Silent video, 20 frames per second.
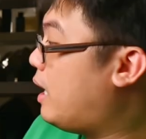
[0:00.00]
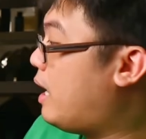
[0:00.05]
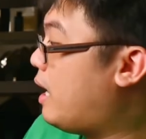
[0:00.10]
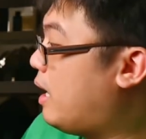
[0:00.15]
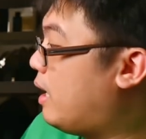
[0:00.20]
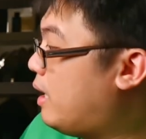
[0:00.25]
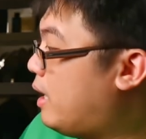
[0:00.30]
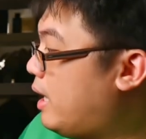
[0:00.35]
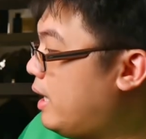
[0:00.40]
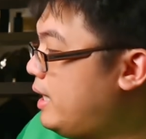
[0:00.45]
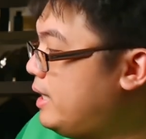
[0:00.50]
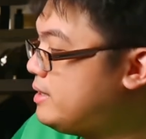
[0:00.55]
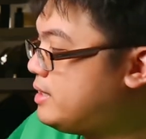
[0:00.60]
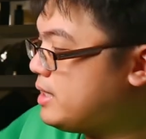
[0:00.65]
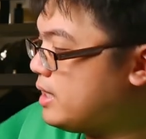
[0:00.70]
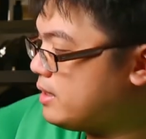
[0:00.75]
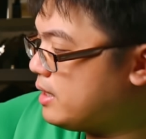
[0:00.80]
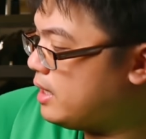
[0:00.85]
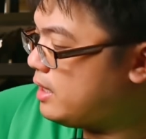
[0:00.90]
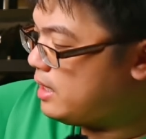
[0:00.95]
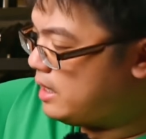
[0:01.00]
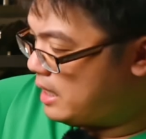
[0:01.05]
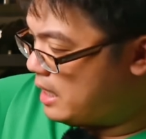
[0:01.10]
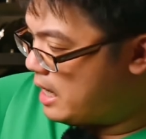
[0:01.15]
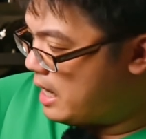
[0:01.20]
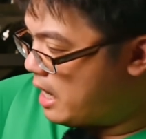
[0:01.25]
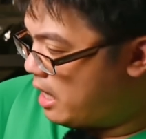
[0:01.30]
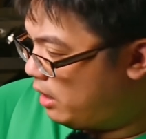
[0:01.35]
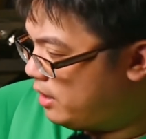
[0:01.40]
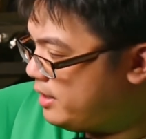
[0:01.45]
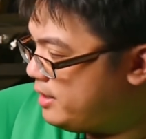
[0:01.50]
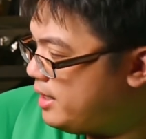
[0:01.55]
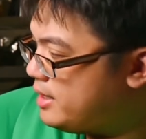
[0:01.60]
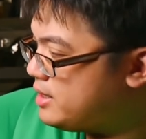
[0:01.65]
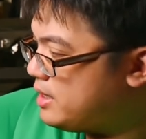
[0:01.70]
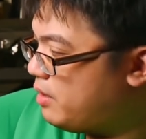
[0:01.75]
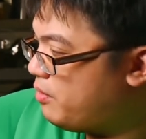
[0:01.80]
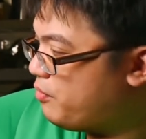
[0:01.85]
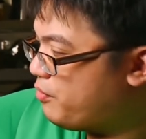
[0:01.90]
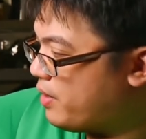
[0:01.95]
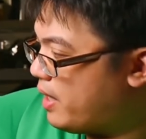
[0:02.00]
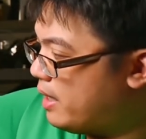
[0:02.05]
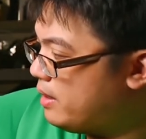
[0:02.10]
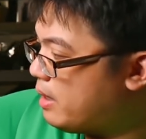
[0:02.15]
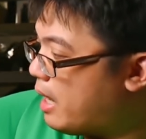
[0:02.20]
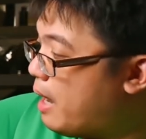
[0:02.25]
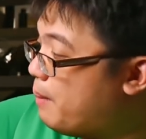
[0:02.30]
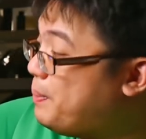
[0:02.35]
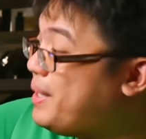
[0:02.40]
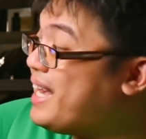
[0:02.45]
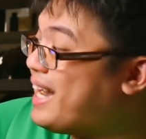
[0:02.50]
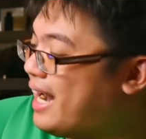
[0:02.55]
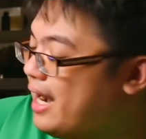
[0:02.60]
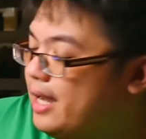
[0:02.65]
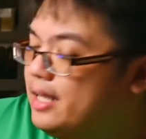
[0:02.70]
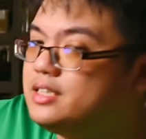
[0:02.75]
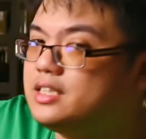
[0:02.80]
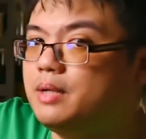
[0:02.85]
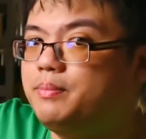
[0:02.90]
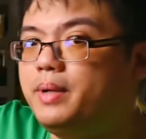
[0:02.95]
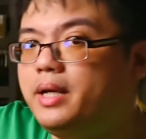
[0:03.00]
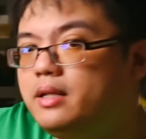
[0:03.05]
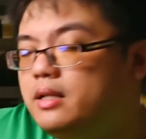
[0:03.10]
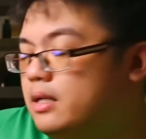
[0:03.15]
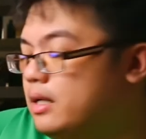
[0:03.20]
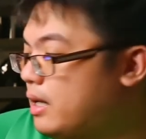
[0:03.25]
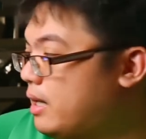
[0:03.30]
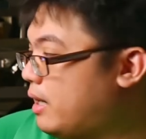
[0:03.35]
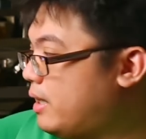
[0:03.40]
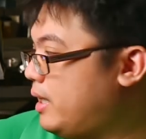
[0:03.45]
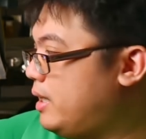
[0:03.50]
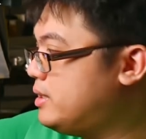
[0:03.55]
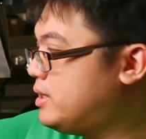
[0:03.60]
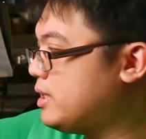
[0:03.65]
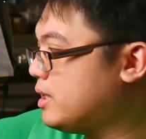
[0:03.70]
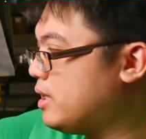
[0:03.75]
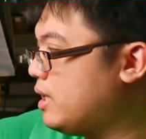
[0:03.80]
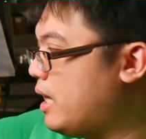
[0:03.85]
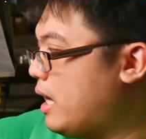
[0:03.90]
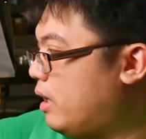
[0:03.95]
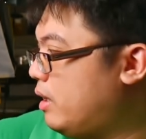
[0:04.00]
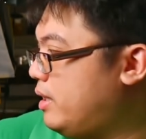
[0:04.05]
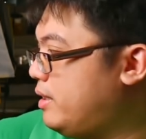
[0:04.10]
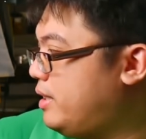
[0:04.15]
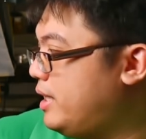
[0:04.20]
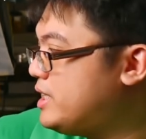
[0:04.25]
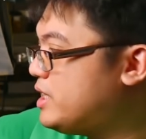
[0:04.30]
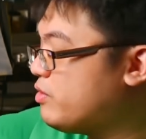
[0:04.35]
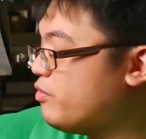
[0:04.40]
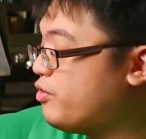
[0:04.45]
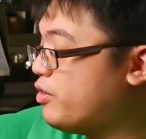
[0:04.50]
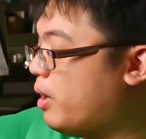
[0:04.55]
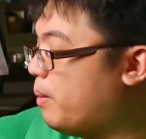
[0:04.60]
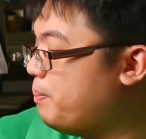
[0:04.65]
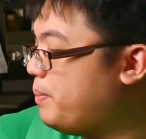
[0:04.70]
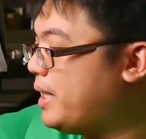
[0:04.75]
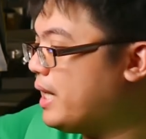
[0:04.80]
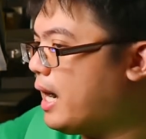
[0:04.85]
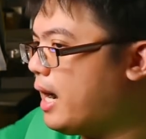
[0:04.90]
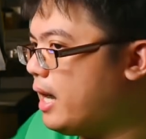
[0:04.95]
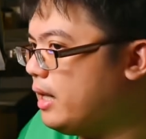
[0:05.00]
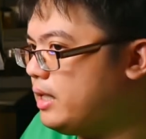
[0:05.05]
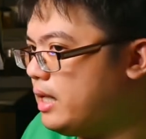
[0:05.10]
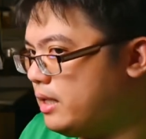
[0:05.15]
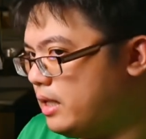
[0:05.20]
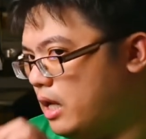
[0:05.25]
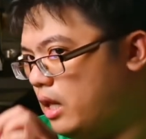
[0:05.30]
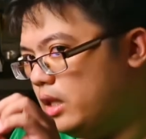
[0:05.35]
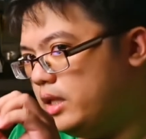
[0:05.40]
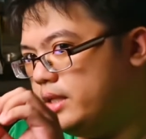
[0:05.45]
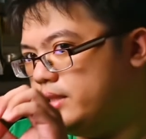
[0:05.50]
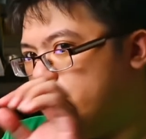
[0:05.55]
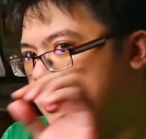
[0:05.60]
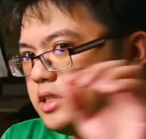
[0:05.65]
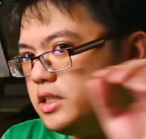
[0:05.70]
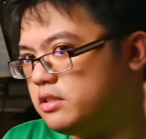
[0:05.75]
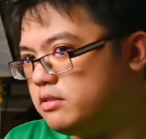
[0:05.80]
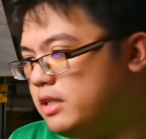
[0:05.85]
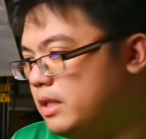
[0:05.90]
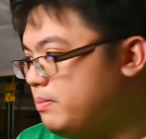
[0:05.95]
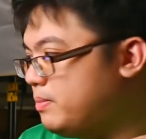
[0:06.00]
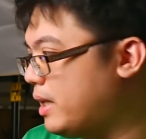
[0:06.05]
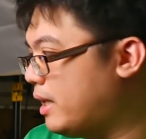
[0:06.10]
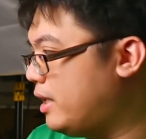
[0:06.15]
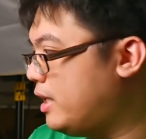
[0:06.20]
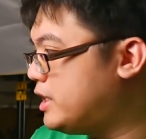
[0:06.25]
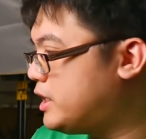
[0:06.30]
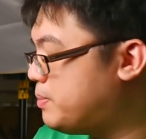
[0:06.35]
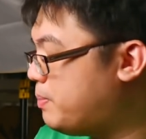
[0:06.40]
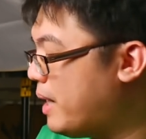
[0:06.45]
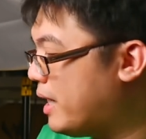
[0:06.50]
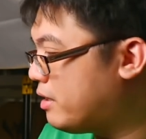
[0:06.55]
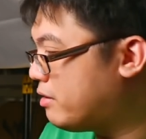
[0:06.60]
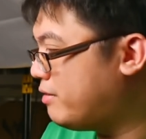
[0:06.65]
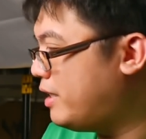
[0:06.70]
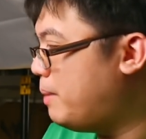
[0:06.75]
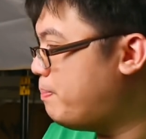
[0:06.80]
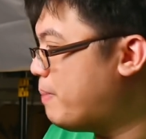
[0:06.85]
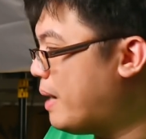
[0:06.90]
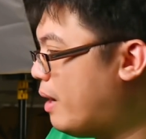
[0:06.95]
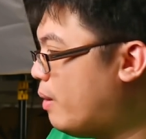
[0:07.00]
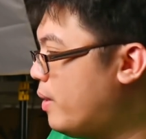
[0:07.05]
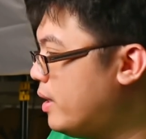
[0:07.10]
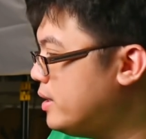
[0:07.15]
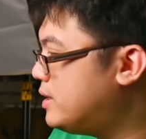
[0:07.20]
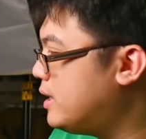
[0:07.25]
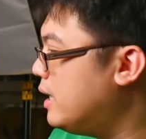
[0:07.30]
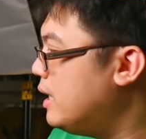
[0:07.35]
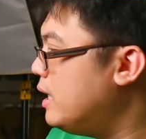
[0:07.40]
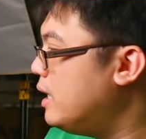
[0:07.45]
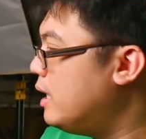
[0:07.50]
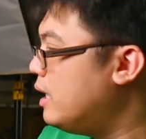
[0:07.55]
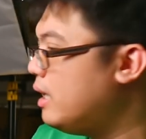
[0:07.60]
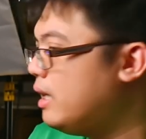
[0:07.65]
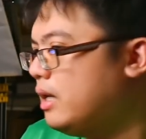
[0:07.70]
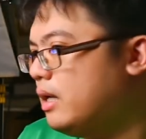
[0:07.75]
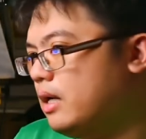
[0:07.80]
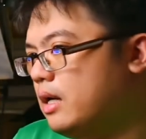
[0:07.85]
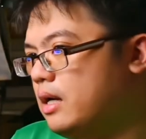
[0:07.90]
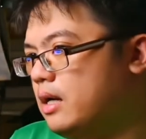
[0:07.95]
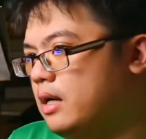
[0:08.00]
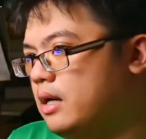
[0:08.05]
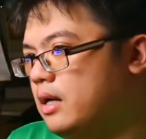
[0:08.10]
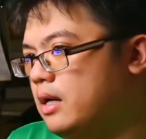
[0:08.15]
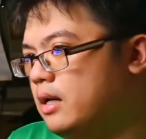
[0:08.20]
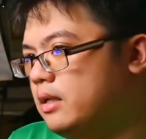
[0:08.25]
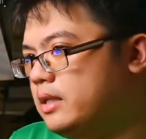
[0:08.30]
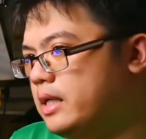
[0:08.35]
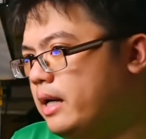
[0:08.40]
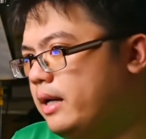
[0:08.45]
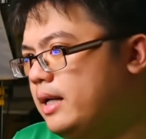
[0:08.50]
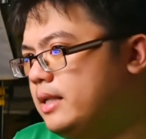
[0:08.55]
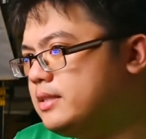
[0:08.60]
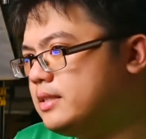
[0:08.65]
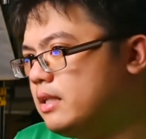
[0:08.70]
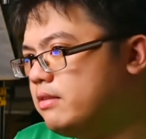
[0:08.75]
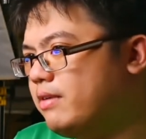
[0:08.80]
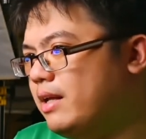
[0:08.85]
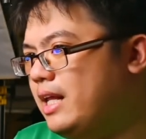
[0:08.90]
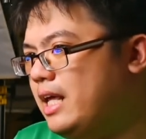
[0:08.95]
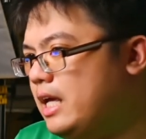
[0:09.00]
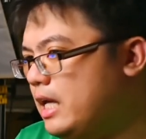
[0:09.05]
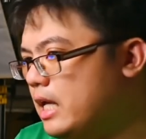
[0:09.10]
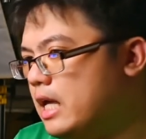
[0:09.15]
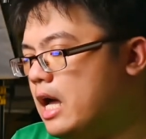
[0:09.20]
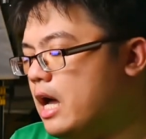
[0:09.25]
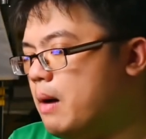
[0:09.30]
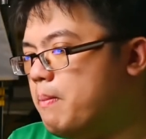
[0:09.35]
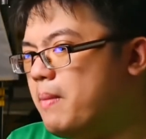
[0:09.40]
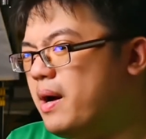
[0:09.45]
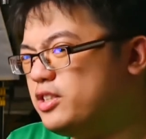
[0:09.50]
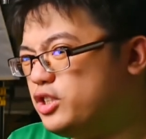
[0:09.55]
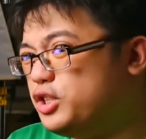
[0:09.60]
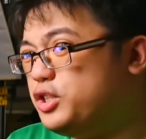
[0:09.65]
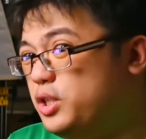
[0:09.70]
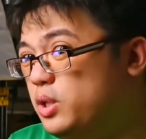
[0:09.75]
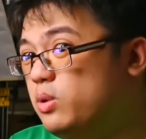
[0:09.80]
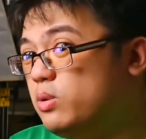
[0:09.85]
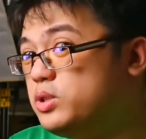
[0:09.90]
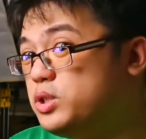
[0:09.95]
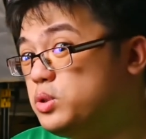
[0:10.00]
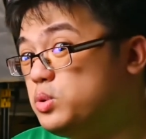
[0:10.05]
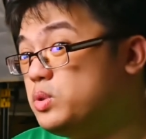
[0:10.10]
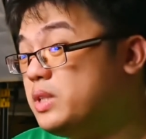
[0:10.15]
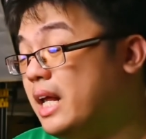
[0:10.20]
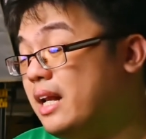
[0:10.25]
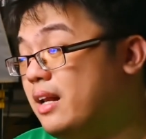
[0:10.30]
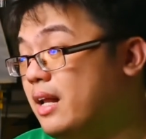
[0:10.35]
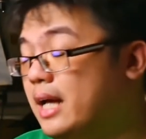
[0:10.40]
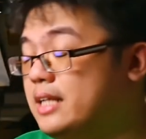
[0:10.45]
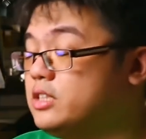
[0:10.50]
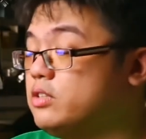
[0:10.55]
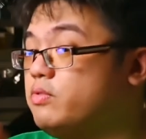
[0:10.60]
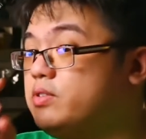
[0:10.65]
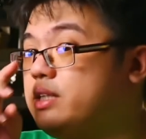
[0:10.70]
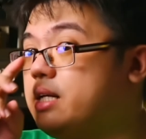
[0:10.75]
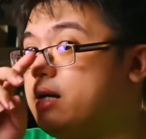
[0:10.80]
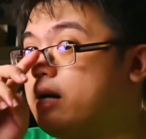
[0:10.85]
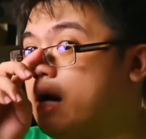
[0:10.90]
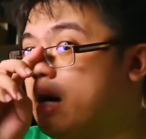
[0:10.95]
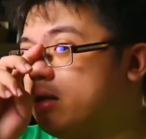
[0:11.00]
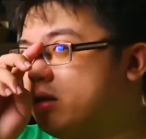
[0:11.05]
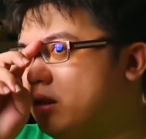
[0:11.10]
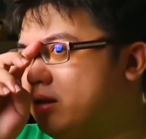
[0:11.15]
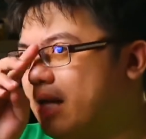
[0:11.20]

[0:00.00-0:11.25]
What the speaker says: I inserted LEDs behind. I inserted LEDs from behind an LED strip that is battery powered. There isn't really much use to that light over there other